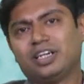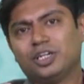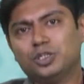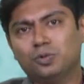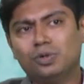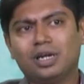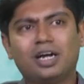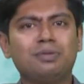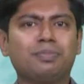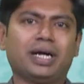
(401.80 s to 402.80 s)
You
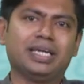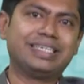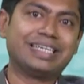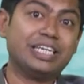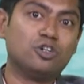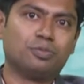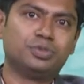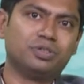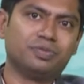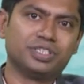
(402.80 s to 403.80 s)
learn by keen
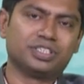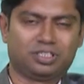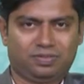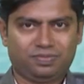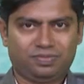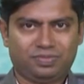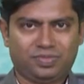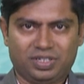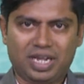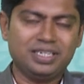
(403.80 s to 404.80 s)
observation,
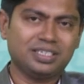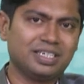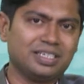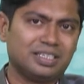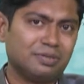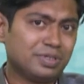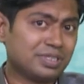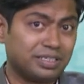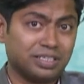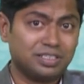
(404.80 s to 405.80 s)
right? There were
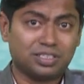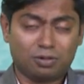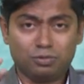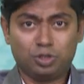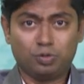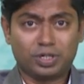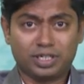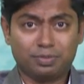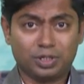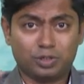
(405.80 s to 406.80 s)
certain sounds you were
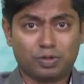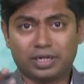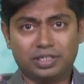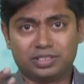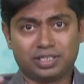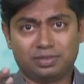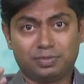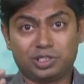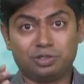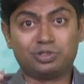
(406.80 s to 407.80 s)
unable to understand,
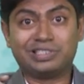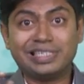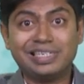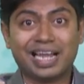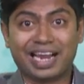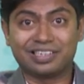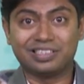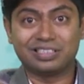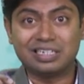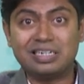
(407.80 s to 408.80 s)
but you still had
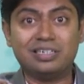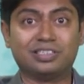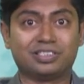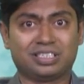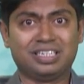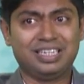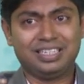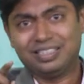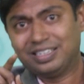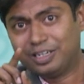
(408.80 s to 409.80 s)
this urge.
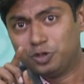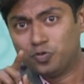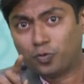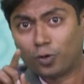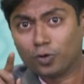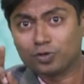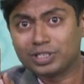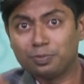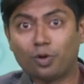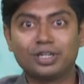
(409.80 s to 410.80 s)
You followed their
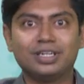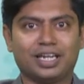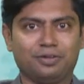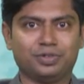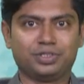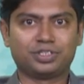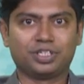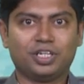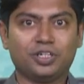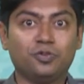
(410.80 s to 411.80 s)
body language,
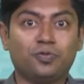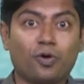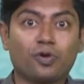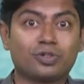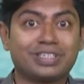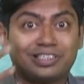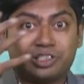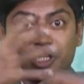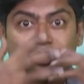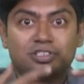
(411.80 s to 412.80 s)
you followed their
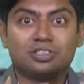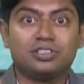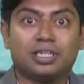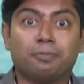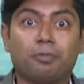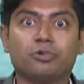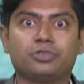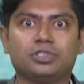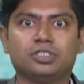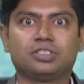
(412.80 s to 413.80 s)
gestures and
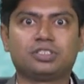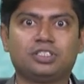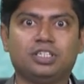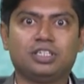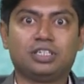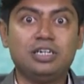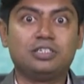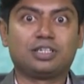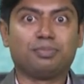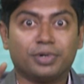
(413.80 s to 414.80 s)
postures, right?
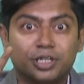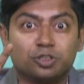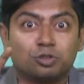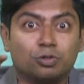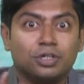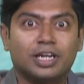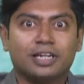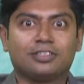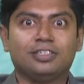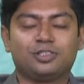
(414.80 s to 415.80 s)
Somebody is doing
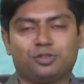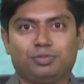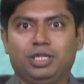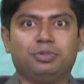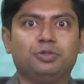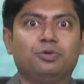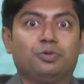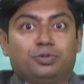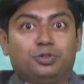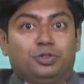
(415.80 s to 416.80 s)
like this, so maybe you
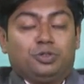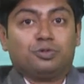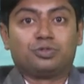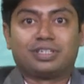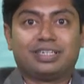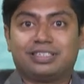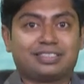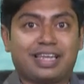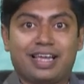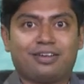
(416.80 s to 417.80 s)
used to
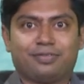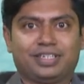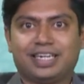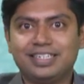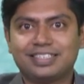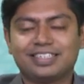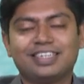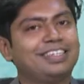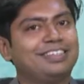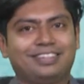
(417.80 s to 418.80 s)
scare away, right?
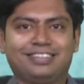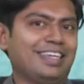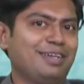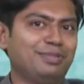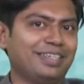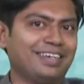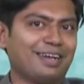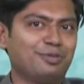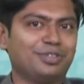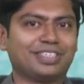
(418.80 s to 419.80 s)
The same thing I
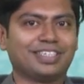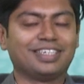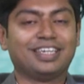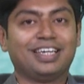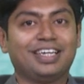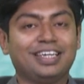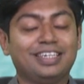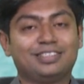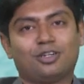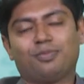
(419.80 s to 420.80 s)
would say
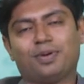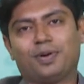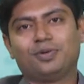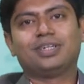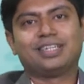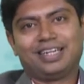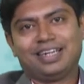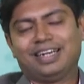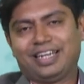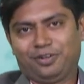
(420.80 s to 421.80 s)
is about
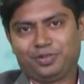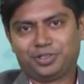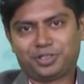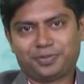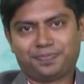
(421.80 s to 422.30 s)
language.